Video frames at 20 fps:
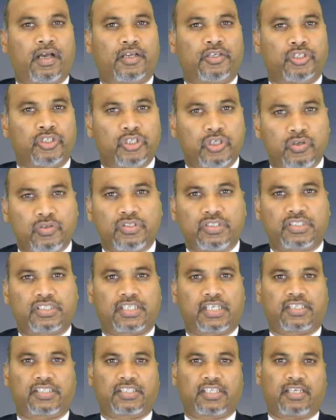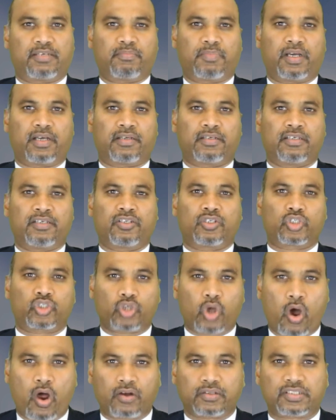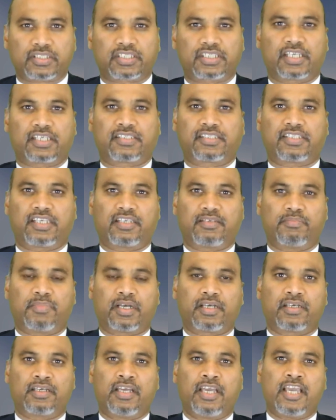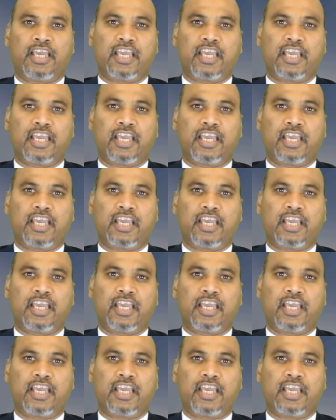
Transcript: used Six Sigma, taught Six Sigma,